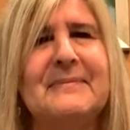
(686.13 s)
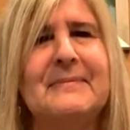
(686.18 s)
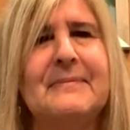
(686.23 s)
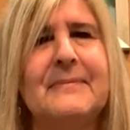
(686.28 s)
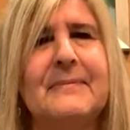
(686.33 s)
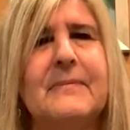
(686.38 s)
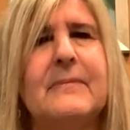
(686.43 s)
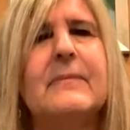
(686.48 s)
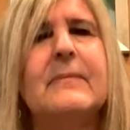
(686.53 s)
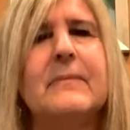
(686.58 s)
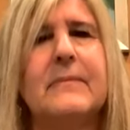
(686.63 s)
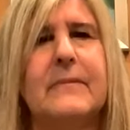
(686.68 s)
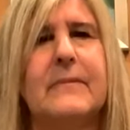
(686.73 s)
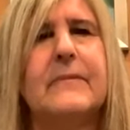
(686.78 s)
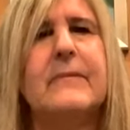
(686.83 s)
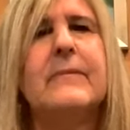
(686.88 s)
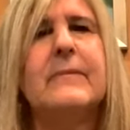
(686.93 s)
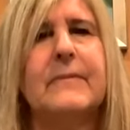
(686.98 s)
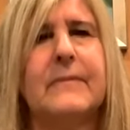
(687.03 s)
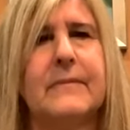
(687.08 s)

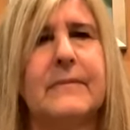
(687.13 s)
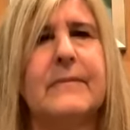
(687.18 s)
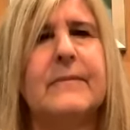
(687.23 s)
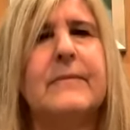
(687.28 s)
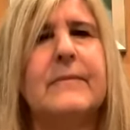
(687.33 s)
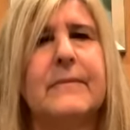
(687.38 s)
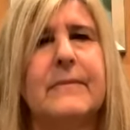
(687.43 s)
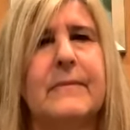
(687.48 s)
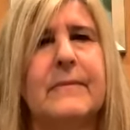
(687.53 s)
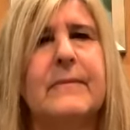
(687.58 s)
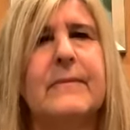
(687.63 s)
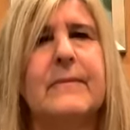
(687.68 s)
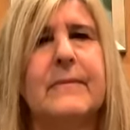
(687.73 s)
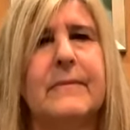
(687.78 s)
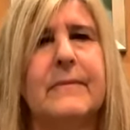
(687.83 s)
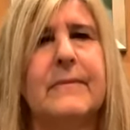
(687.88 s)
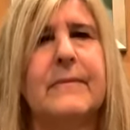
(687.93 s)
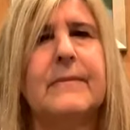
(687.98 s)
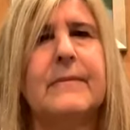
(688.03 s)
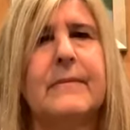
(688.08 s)

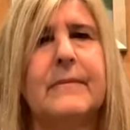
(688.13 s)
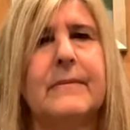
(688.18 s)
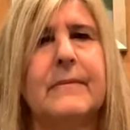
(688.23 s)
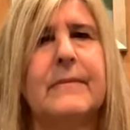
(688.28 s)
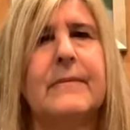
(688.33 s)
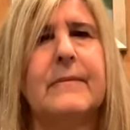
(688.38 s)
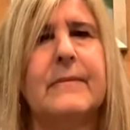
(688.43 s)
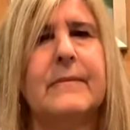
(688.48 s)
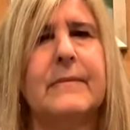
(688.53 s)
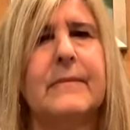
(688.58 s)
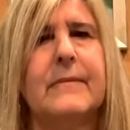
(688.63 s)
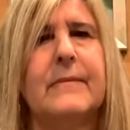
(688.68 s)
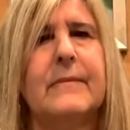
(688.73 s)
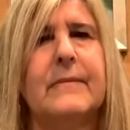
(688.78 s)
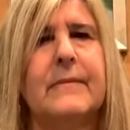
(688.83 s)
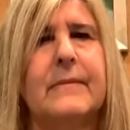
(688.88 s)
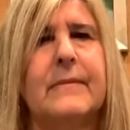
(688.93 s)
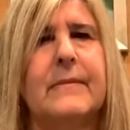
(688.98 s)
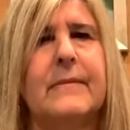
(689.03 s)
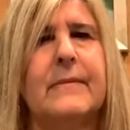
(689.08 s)

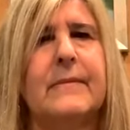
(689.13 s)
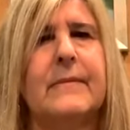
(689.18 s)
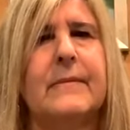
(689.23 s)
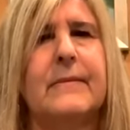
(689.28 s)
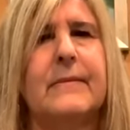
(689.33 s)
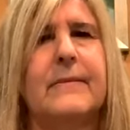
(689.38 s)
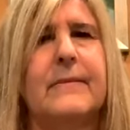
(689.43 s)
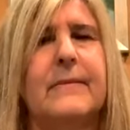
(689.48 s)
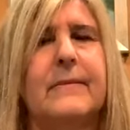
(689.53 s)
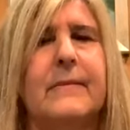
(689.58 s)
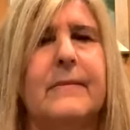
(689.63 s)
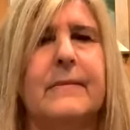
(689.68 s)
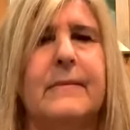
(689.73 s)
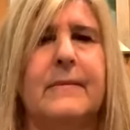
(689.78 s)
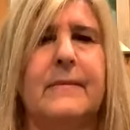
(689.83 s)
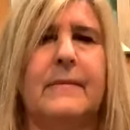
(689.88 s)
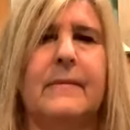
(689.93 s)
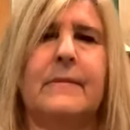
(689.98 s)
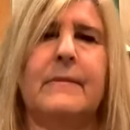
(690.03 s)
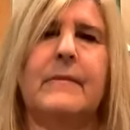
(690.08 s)

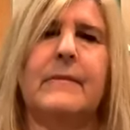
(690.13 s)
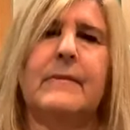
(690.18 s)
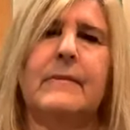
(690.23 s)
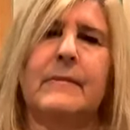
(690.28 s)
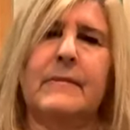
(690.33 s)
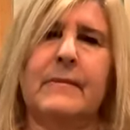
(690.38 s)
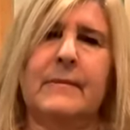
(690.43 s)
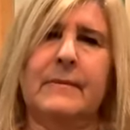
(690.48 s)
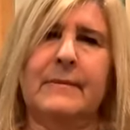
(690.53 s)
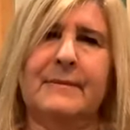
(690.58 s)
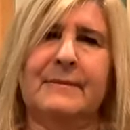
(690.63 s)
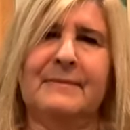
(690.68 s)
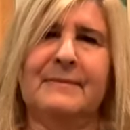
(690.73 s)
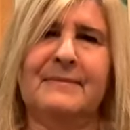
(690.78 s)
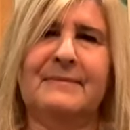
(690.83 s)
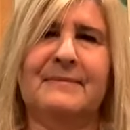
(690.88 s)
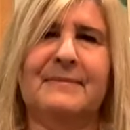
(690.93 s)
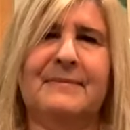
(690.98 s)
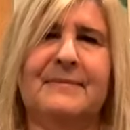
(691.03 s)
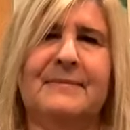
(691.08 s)

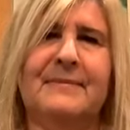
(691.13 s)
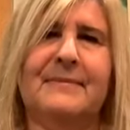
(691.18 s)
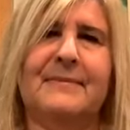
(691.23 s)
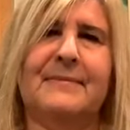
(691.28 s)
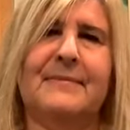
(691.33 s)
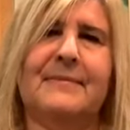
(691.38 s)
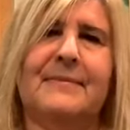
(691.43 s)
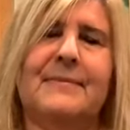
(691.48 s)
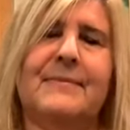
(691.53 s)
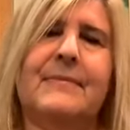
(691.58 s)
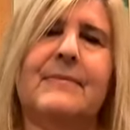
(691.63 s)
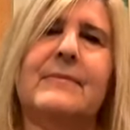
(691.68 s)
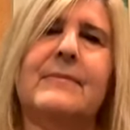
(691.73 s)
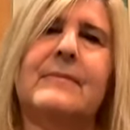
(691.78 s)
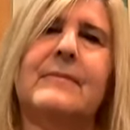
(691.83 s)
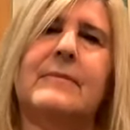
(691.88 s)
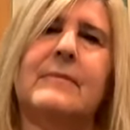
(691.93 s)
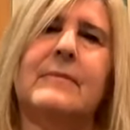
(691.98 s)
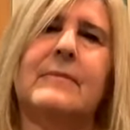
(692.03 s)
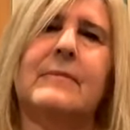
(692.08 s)

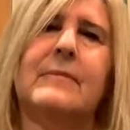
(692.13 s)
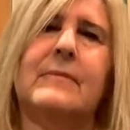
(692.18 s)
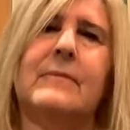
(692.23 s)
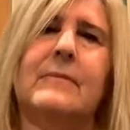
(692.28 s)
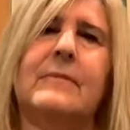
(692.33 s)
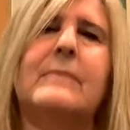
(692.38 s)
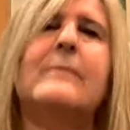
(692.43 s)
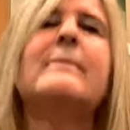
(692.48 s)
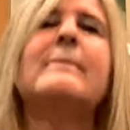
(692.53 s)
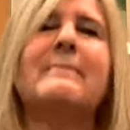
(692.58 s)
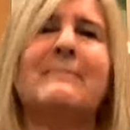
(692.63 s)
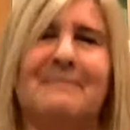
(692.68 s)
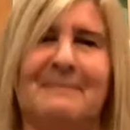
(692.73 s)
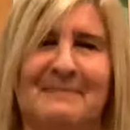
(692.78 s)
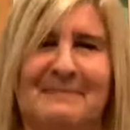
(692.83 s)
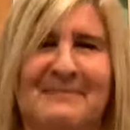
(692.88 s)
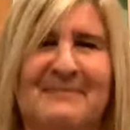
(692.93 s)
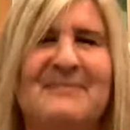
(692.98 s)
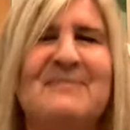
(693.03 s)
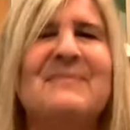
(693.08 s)

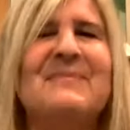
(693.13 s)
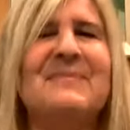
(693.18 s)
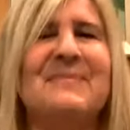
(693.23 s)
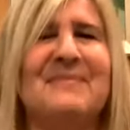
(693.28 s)
No words are spoken by the person on screen.